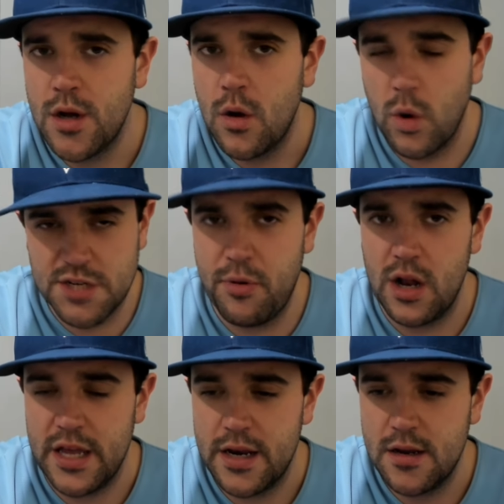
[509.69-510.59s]
was
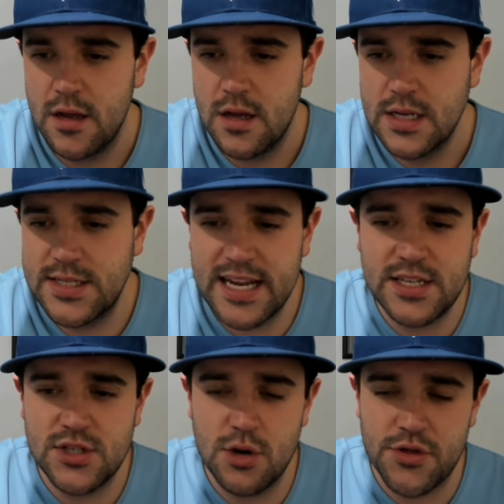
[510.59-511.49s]
brilliant six
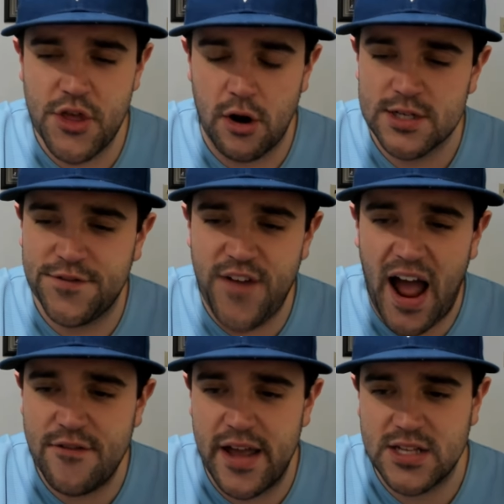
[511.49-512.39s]
and two thirds,
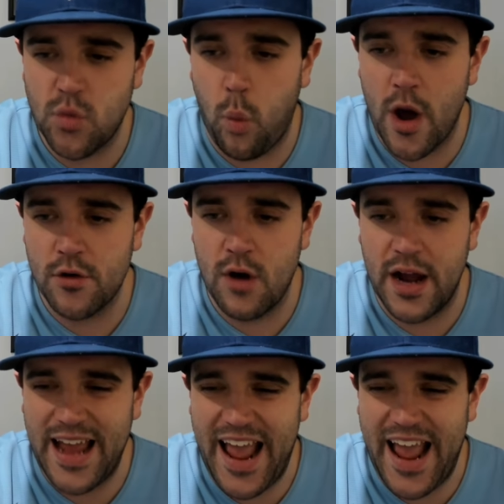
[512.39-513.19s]
five hits, one run,